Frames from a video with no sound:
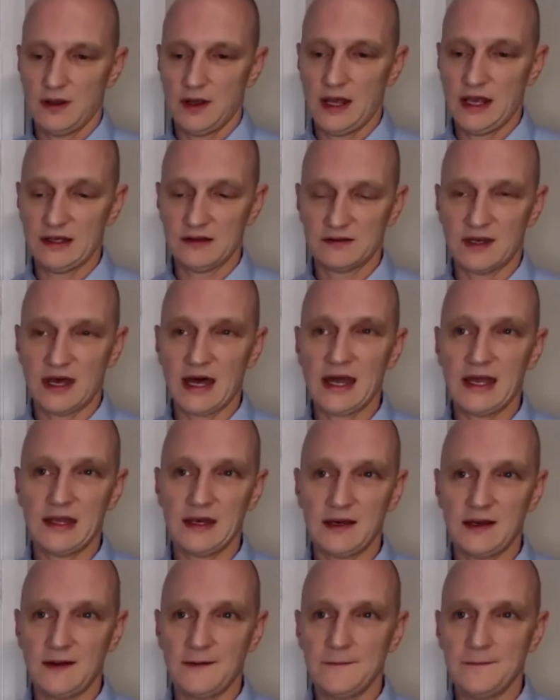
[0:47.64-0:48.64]

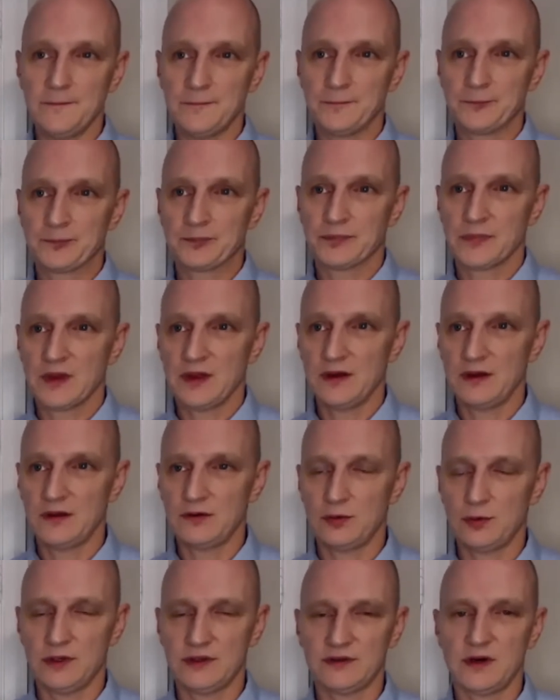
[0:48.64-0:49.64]
anxiety
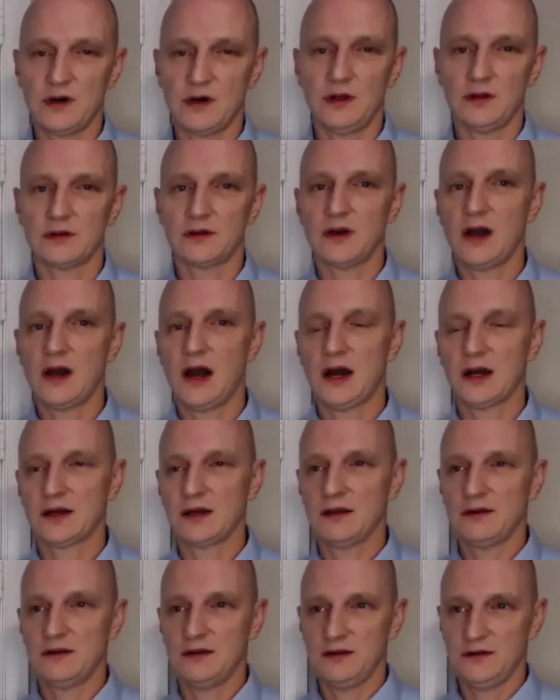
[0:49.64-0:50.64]
is what's called
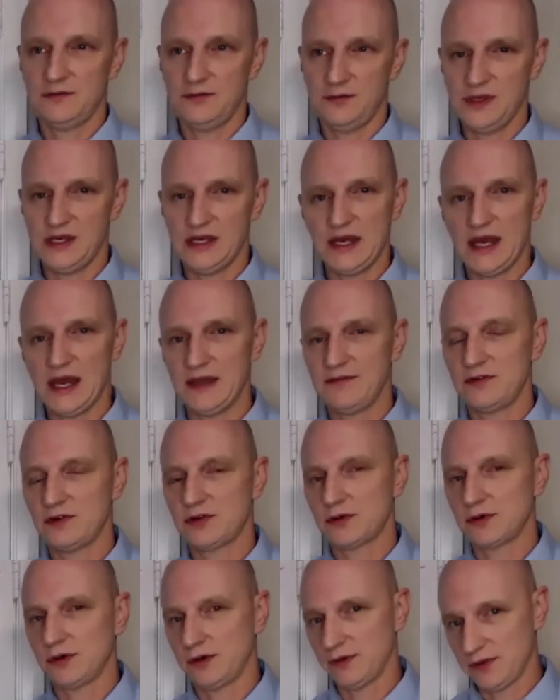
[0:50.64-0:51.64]
cognitive
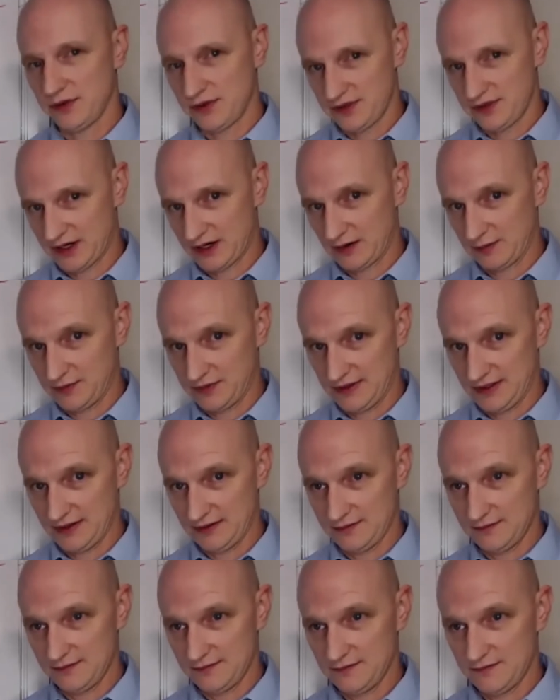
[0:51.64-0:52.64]
behavioral therapy,
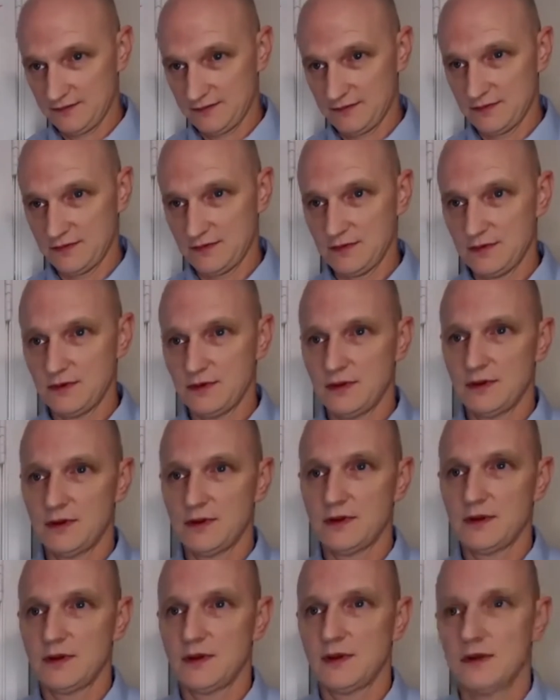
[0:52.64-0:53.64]

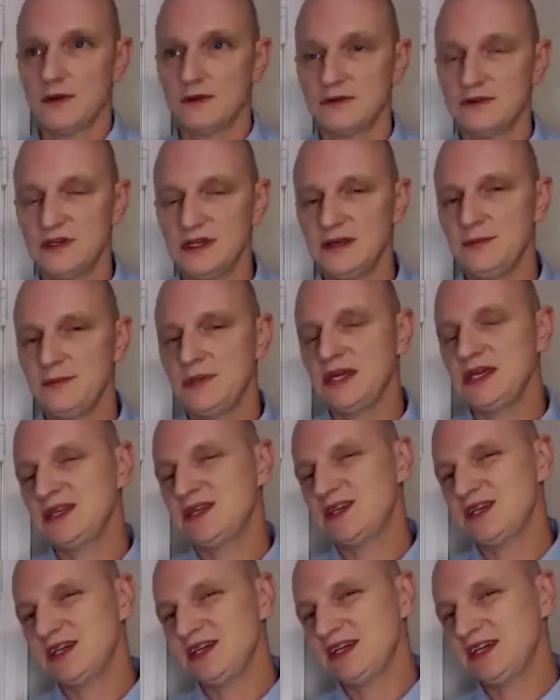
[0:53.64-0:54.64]

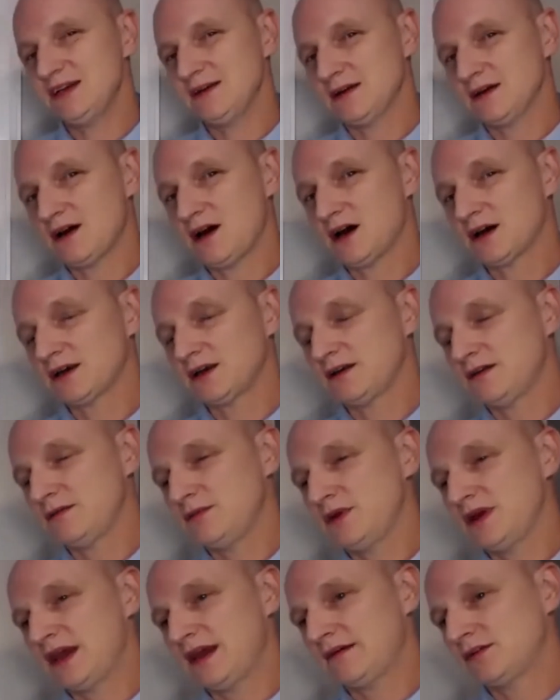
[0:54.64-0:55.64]
CBT, cognitive
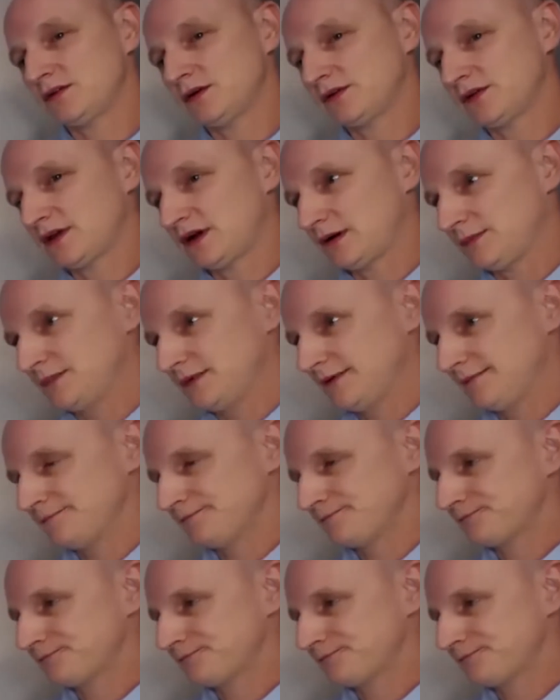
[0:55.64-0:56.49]
behavioral therapy.